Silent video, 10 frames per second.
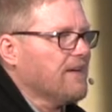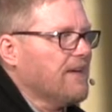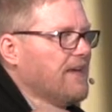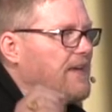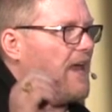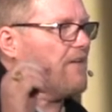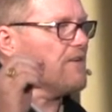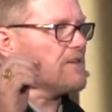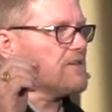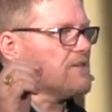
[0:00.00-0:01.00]
he gave
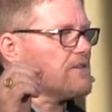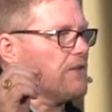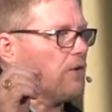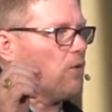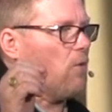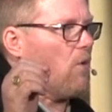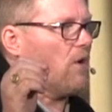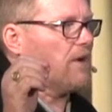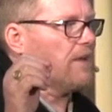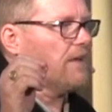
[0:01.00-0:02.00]
it to the
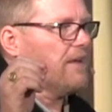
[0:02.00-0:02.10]
Lord.